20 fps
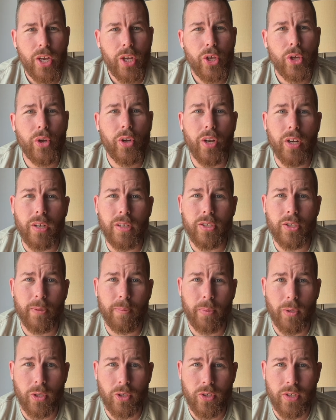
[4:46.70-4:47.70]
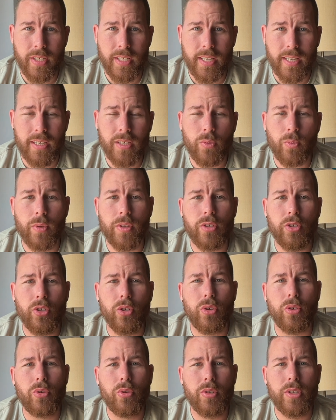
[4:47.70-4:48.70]
You can also purchase this with
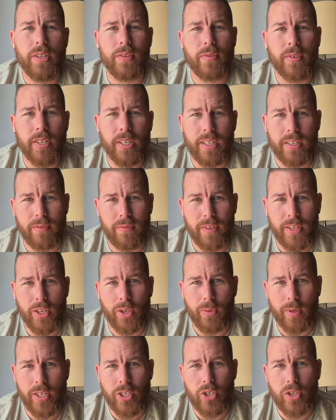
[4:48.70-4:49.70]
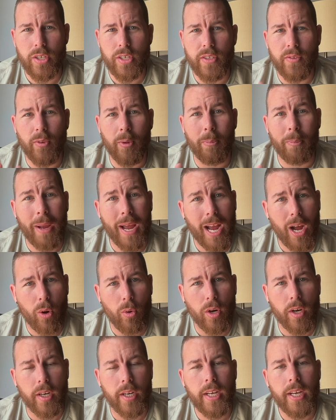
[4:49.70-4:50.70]
2 different configurations for
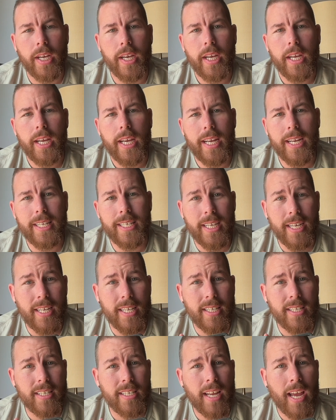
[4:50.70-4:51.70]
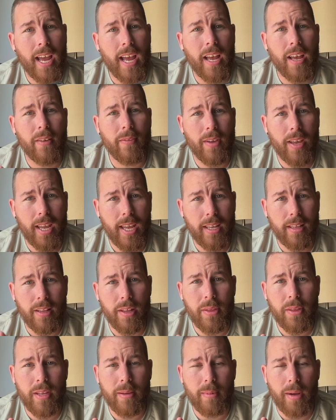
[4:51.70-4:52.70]
power. It does have a
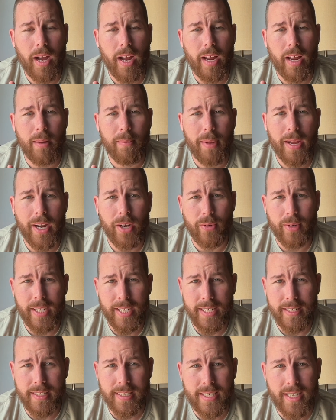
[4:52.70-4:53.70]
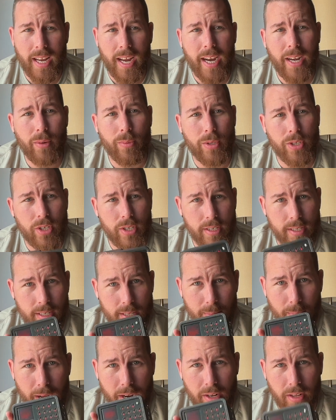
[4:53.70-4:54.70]
lithium-ion battery inside, which is
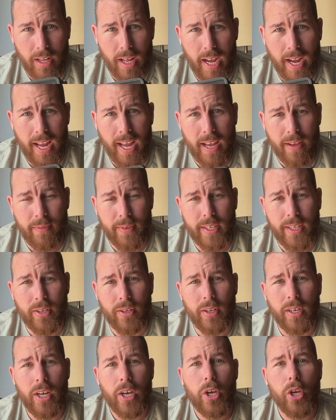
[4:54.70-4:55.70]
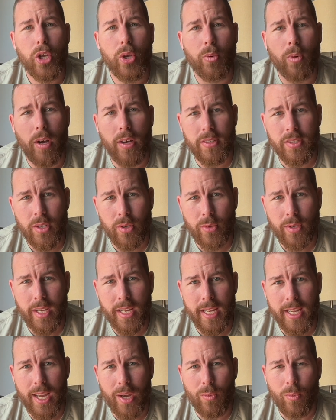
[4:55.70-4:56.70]
the model I have here. You also
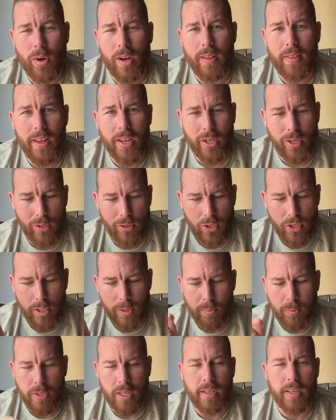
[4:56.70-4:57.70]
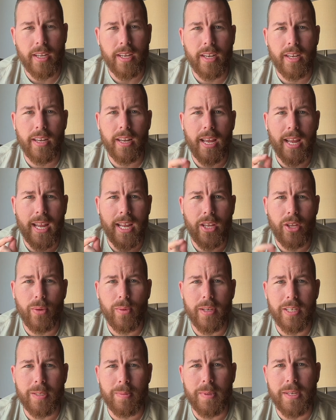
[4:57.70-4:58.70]
can get one that you just plug in a
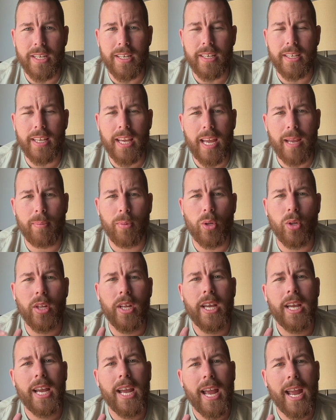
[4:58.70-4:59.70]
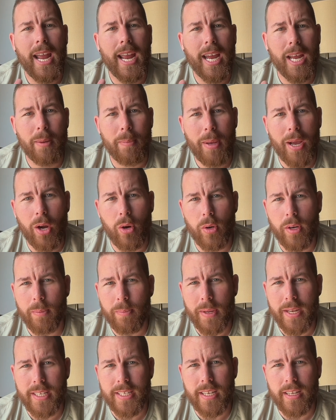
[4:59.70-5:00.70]
USB cable and power it
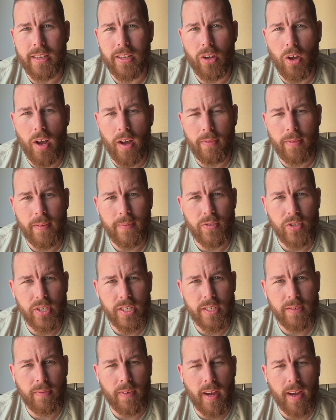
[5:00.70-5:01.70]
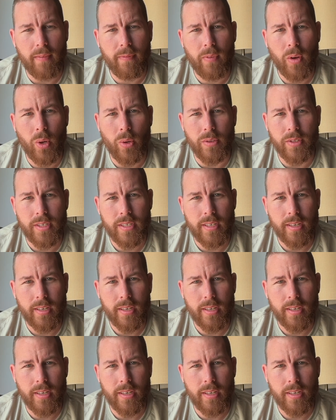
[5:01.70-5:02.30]
basically off of just 5 volts